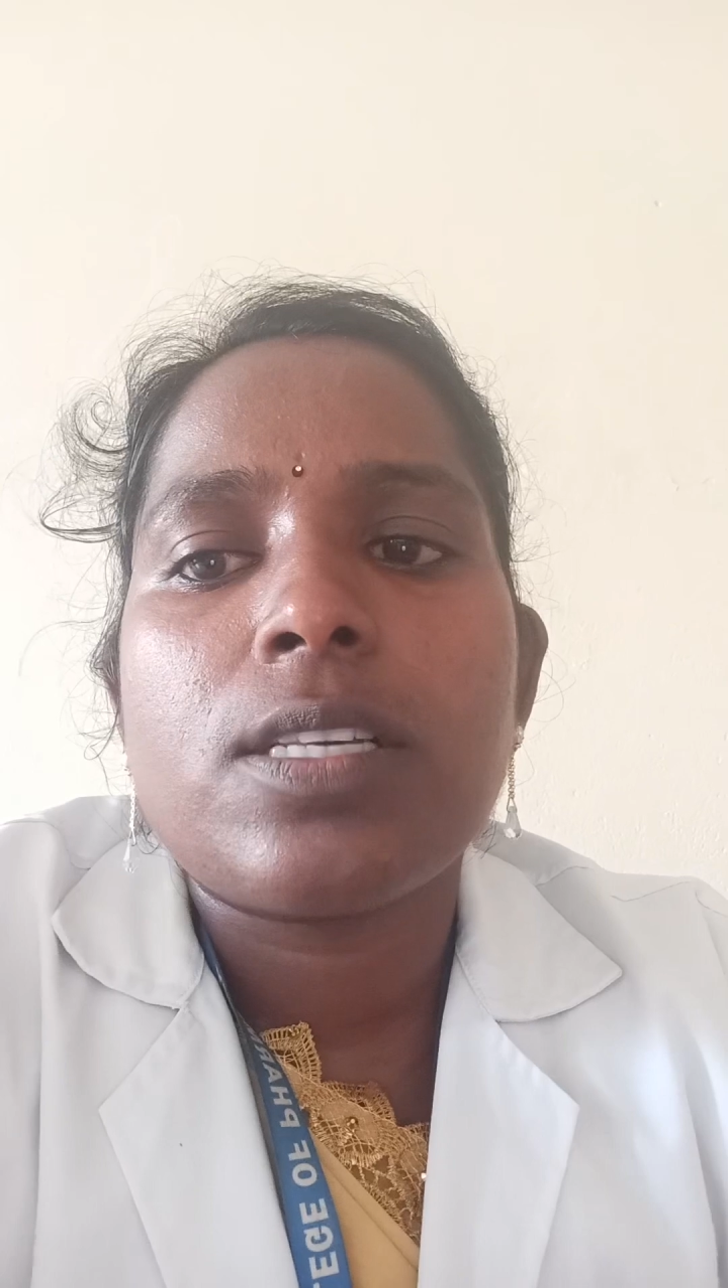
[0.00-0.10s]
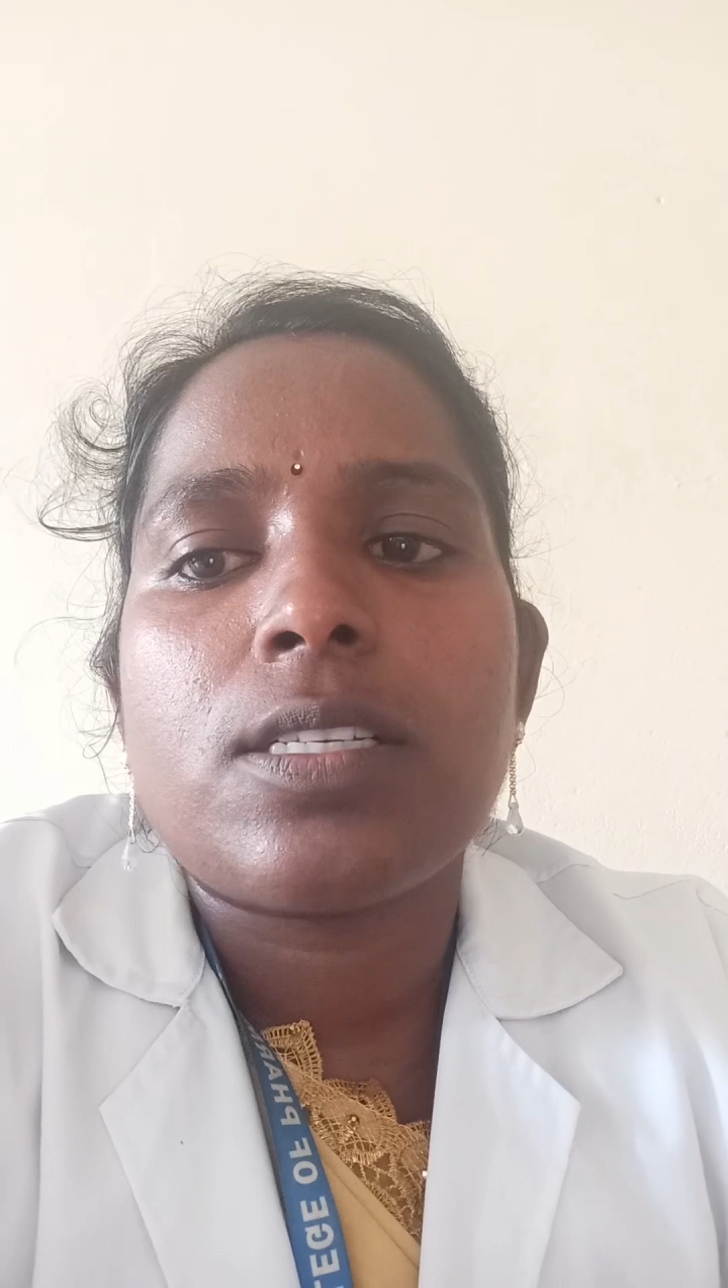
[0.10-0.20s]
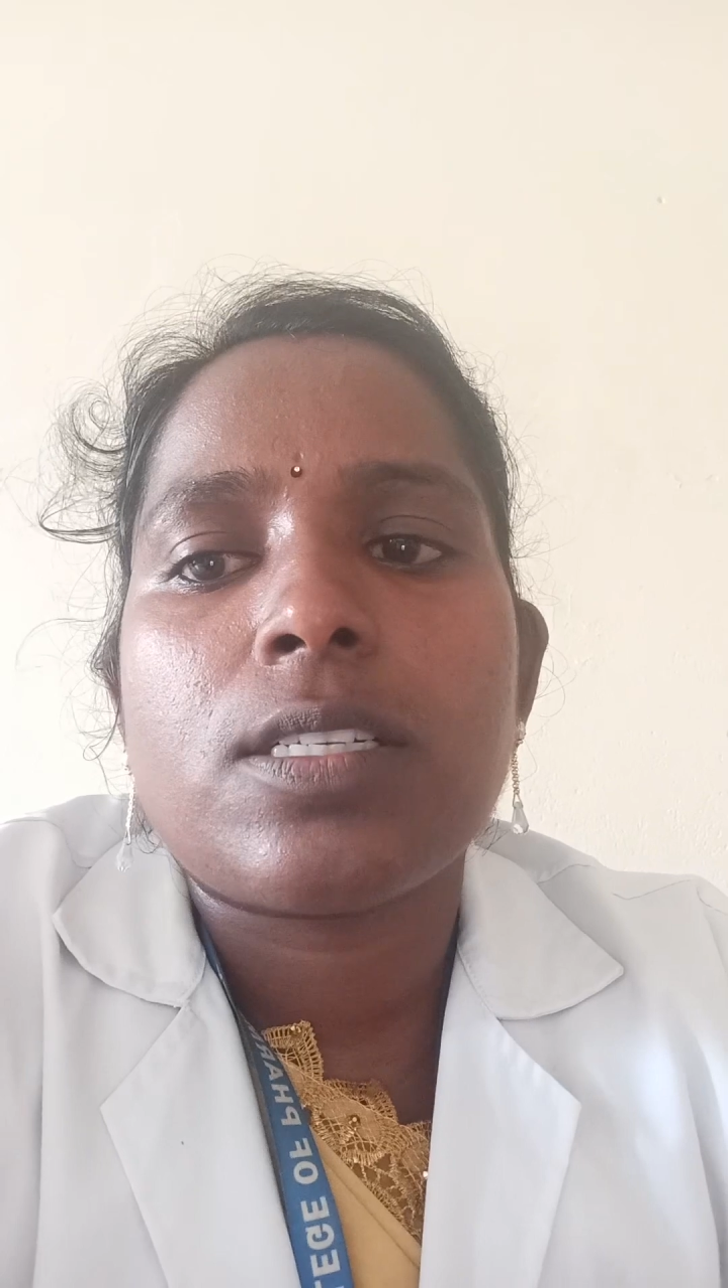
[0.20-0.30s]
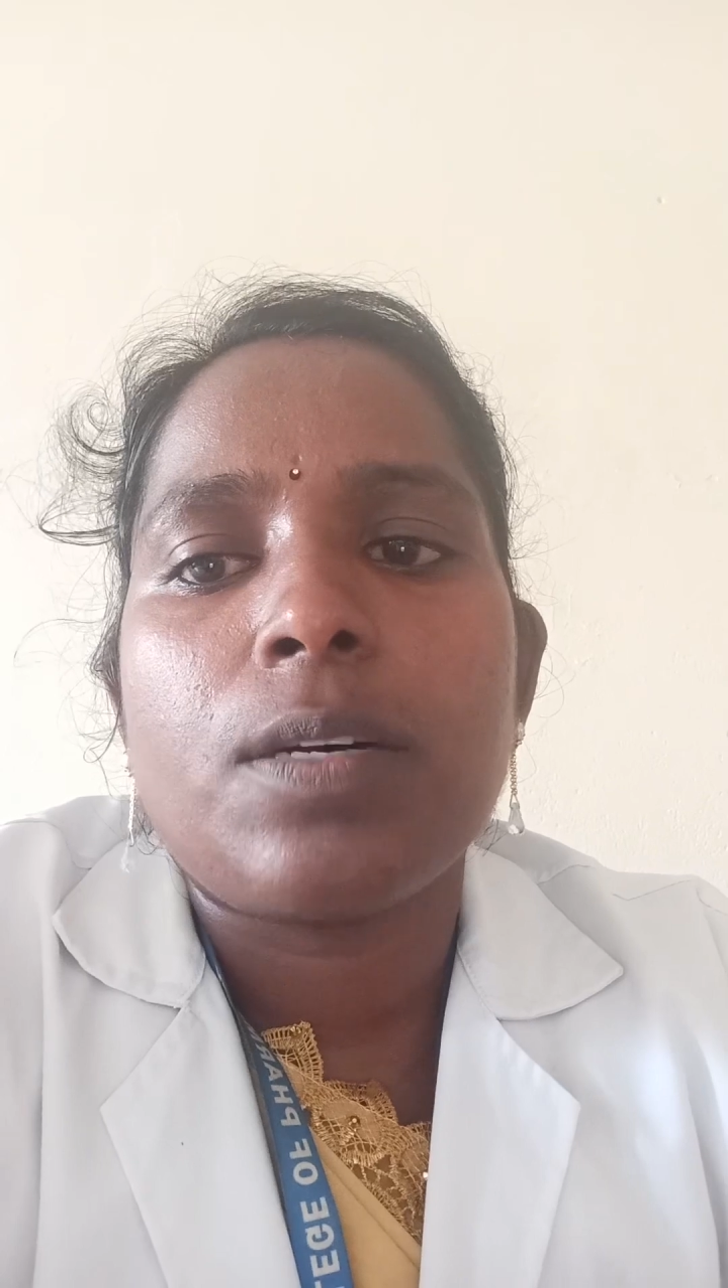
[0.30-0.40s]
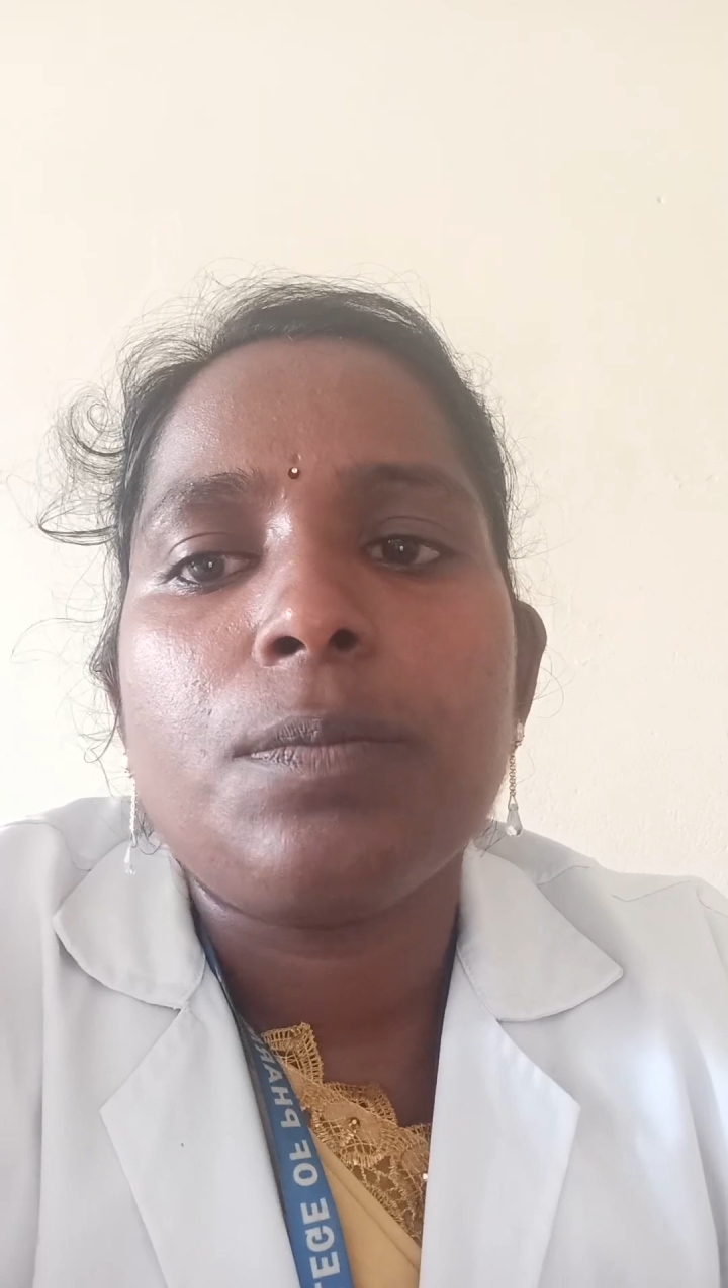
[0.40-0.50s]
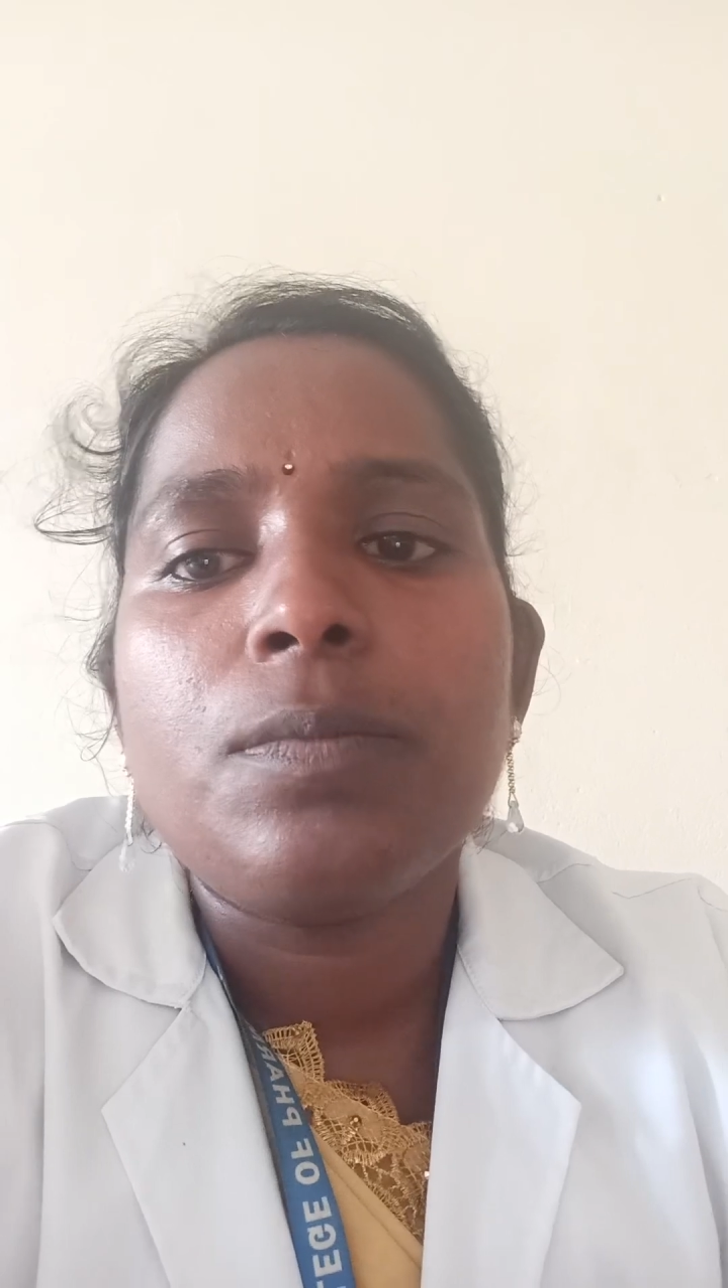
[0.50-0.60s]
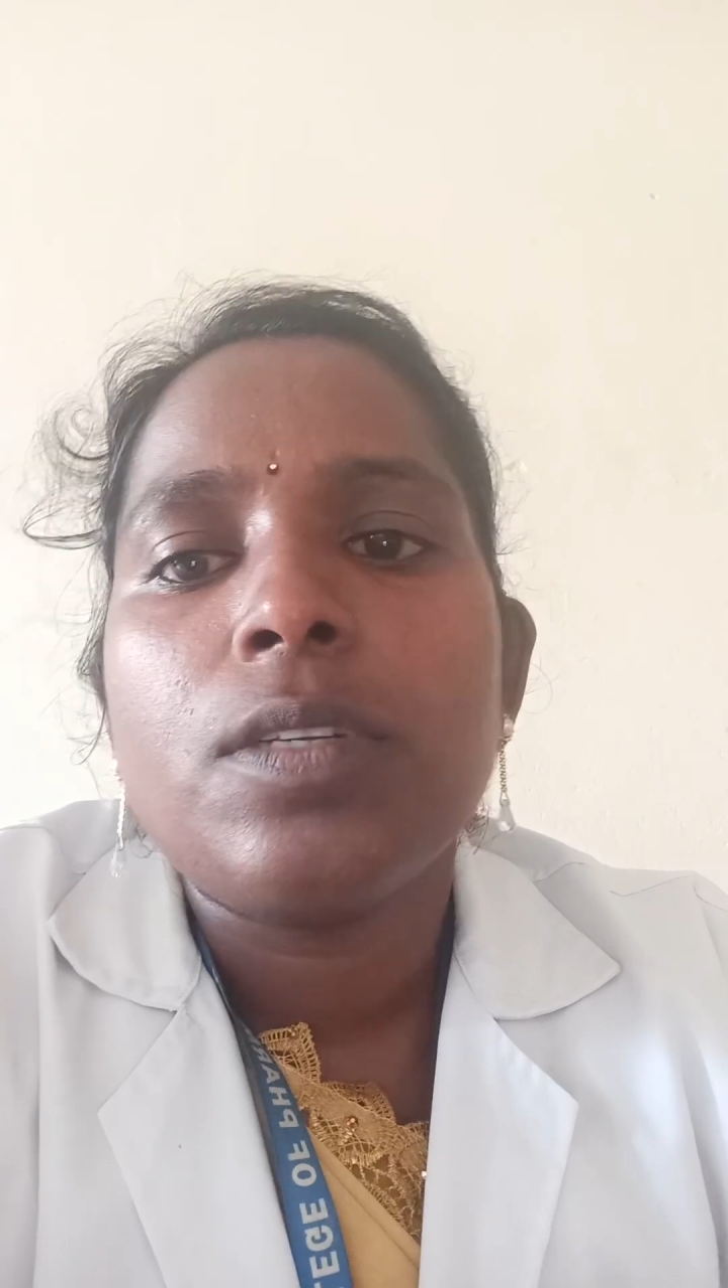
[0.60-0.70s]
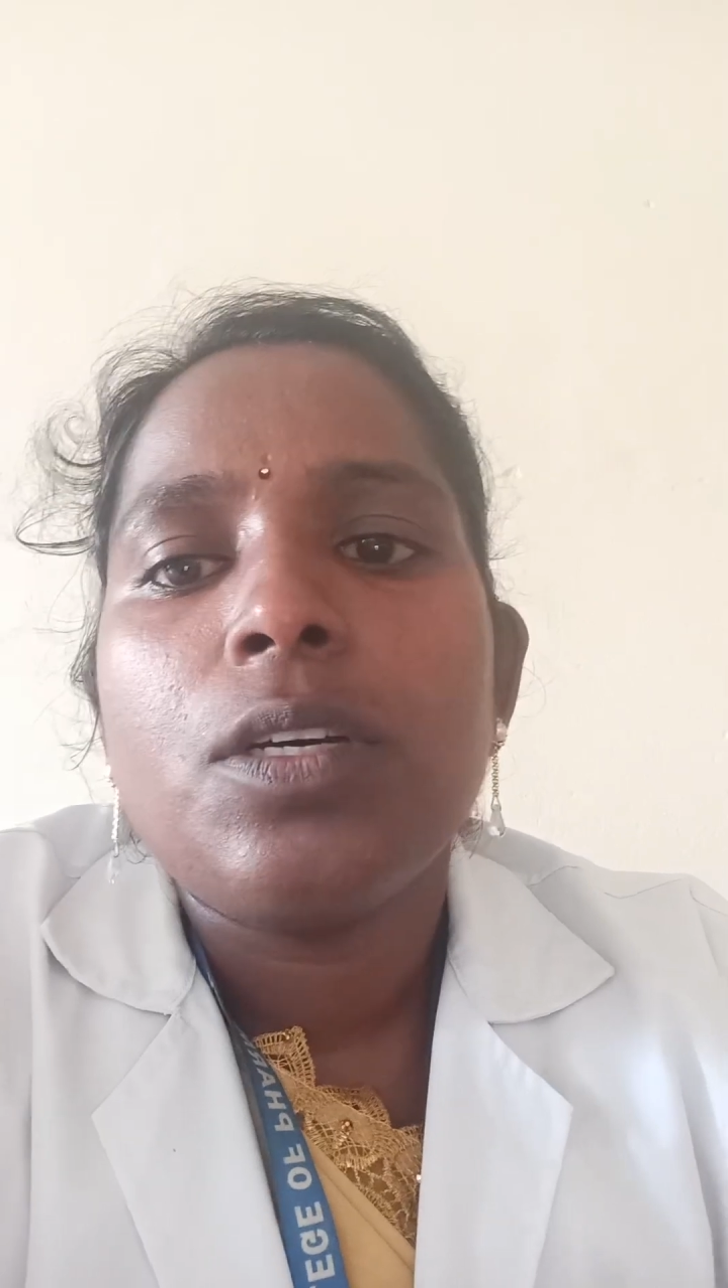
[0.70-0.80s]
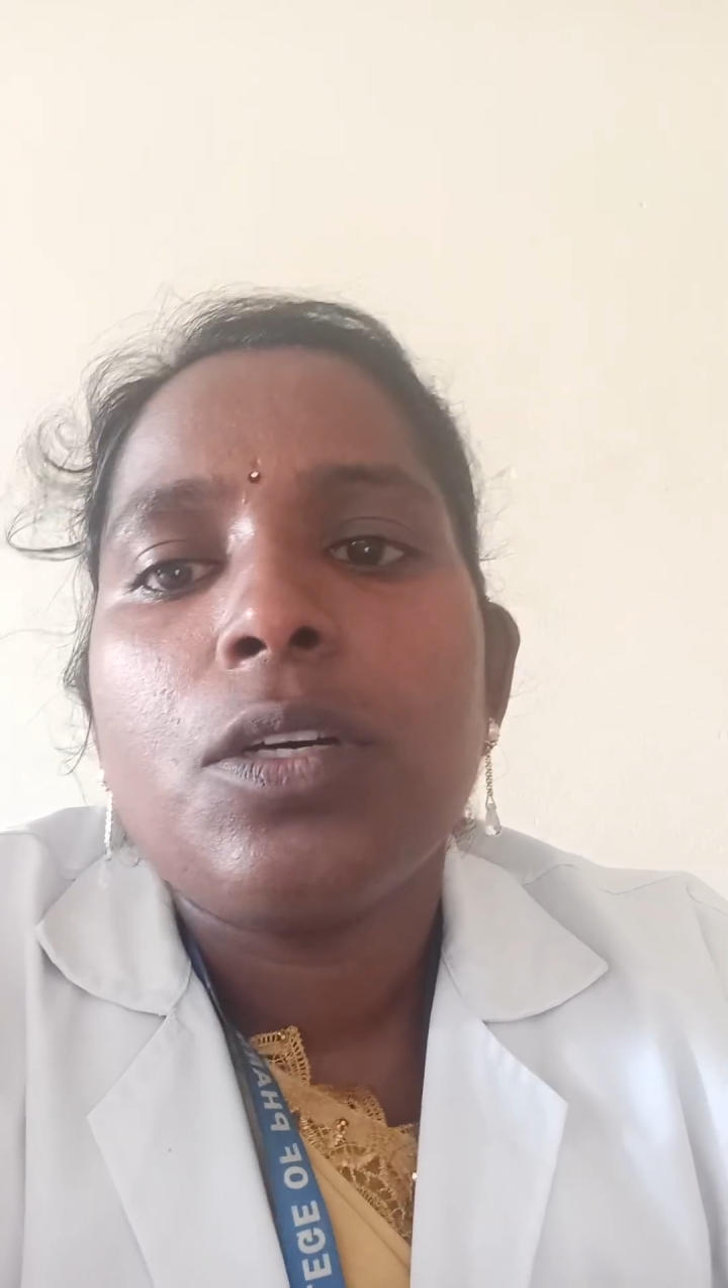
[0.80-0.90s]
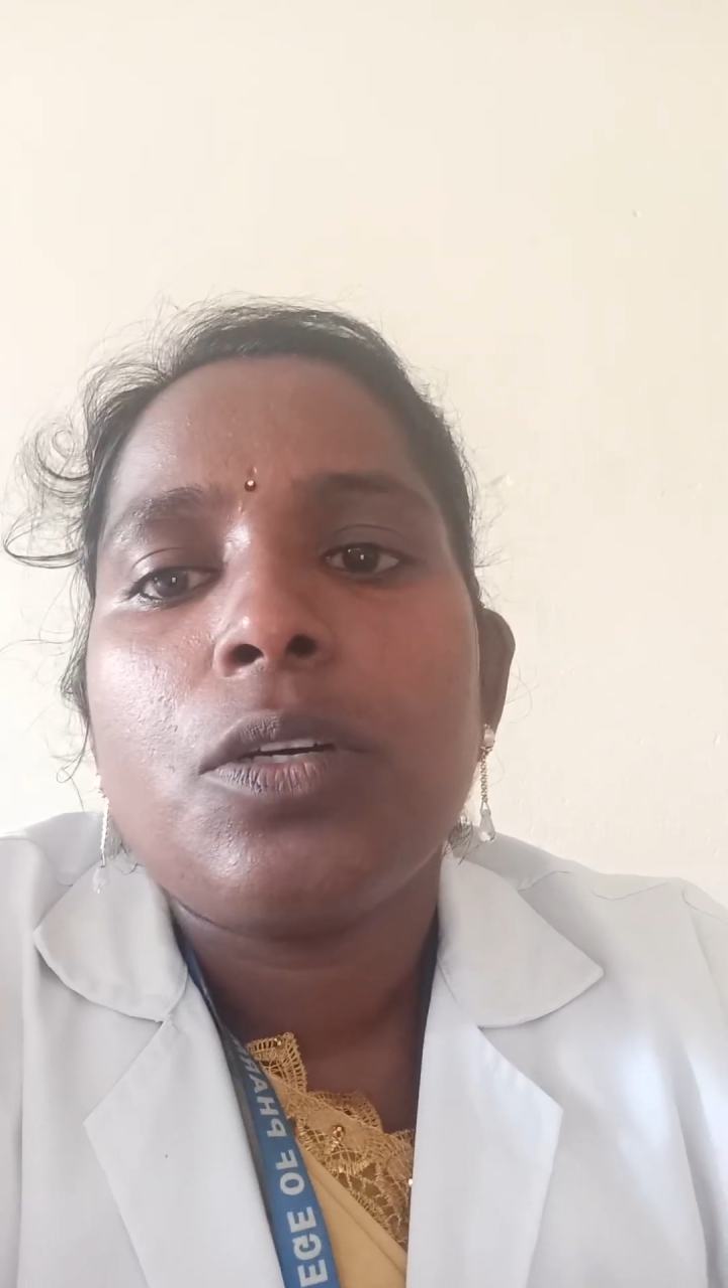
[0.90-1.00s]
system